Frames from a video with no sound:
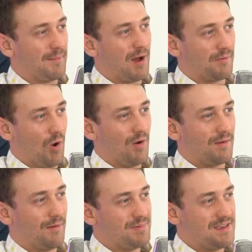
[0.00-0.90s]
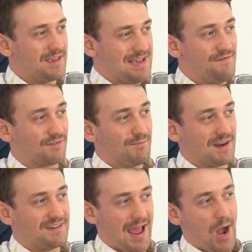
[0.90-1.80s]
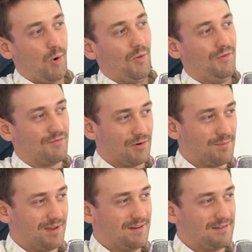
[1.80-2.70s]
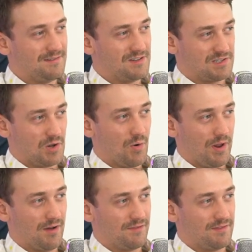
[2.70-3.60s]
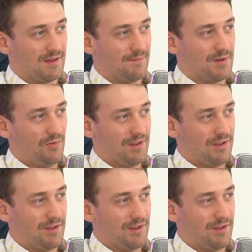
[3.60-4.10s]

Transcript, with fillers: about going being Ephraim McDowell for a bit, just going off of the middle